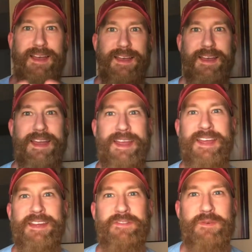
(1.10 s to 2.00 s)

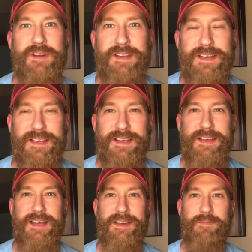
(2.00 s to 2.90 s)
Hey everyone,
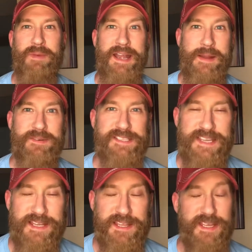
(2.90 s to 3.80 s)
my name is
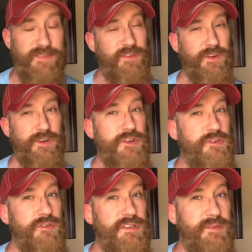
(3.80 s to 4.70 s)
Keith. If you're
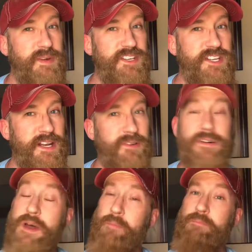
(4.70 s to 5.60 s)
new to my
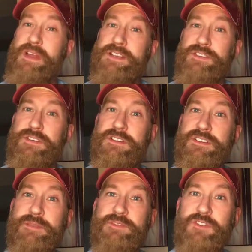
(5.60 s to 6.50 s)
channel, make sure to
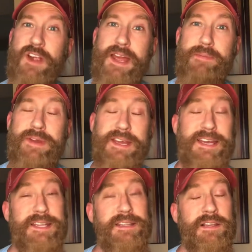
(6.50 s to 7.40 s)
subscribe,
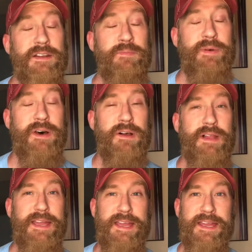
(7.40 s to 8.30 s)
hit the little
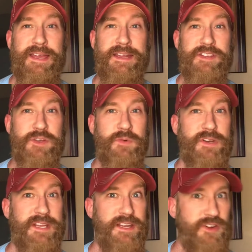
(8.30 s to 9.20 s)
bell, and you will
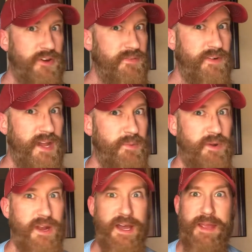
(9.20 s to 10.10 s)
get notified
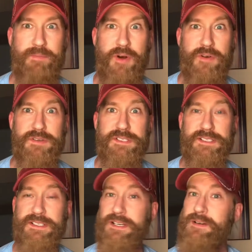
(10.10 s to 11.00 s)
when I
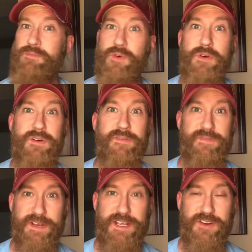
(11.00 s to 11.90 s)
post some more
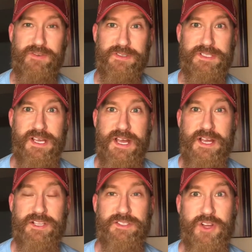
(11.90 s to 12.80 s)
videos.
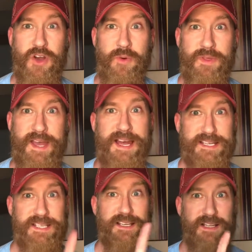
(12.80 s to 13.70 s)
So with
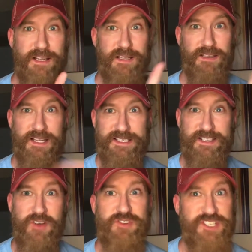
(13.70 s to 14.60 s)
that, let's
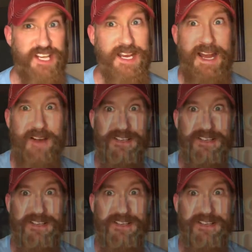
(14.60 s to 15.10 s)
go check it out.